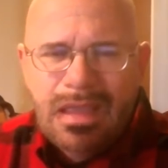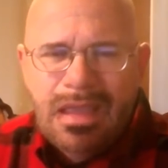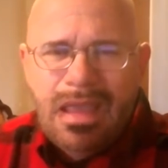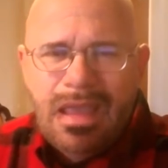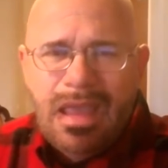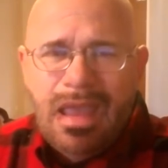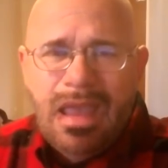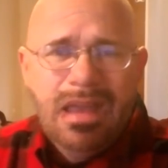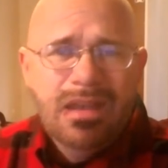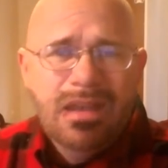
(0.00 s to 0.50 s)

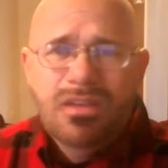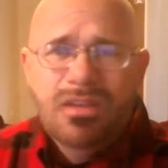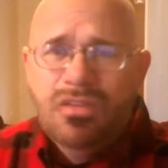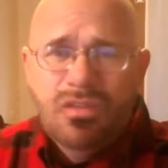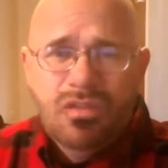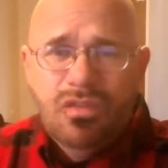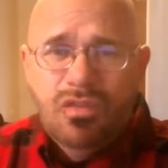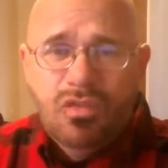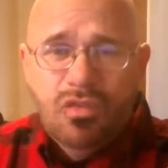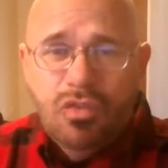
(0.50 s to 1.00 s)
And
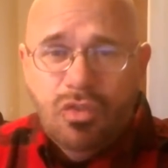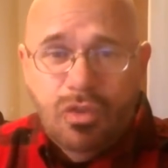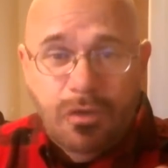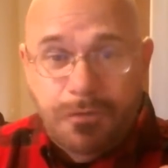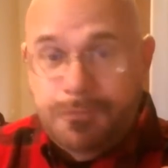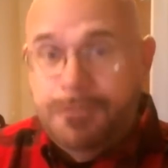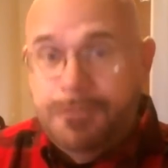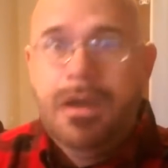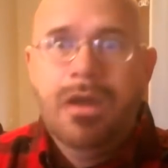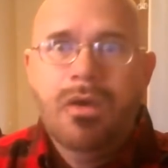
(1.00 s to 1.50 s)
the
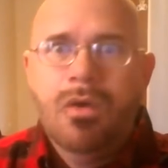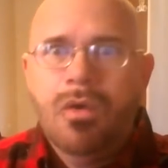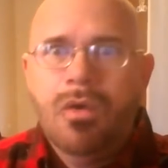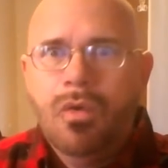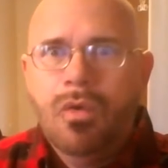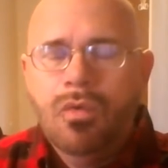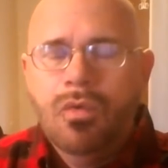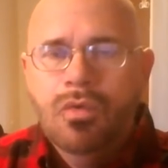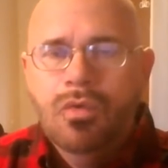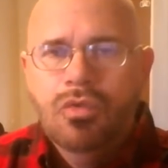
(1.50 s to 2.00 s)

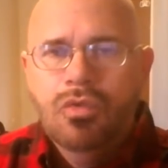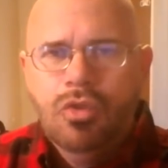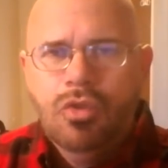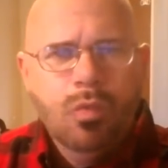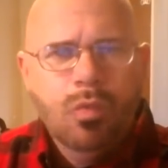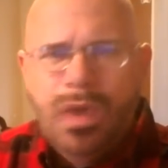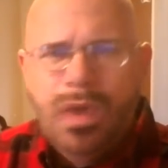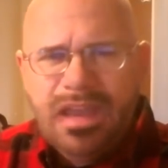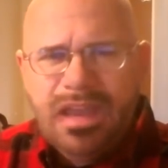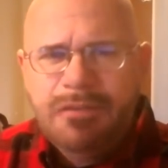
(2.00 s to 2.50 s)
Pharaoh, the
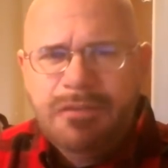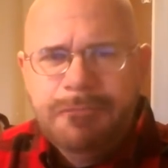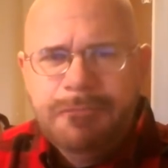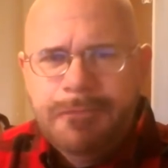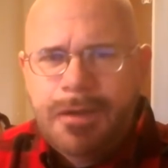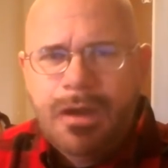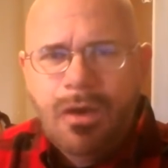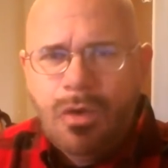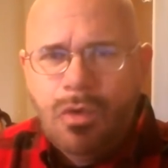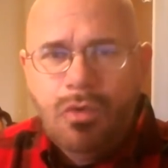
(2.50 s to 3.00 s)
wicked
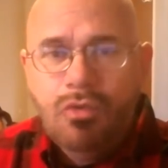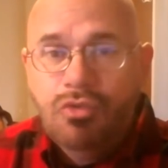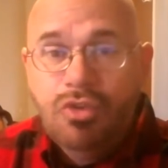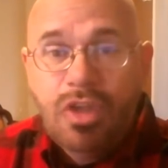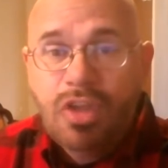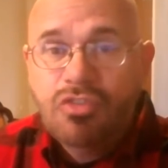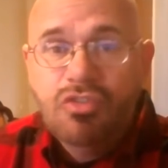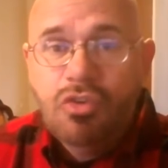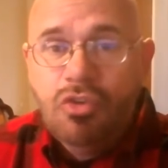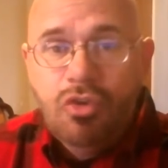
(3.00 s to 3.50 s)
Pharaoh who
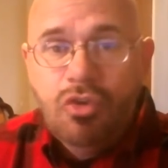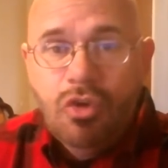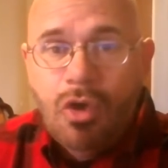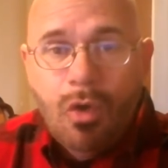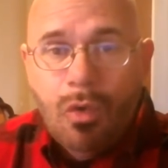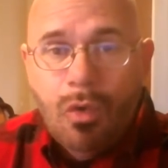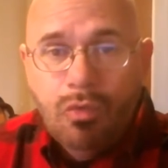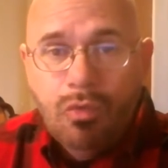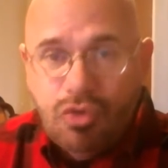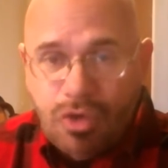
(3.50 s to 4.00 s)
doesn't
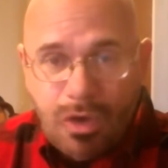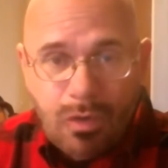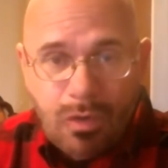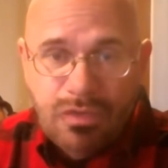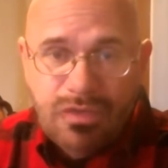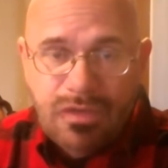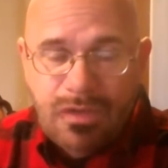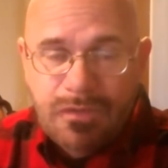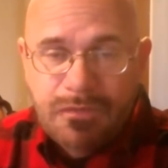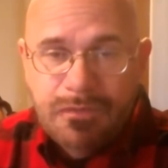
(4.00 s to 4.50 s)
know
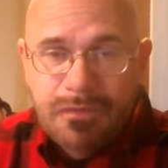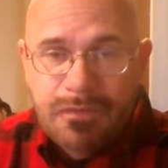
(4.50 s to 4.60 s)
Joseph,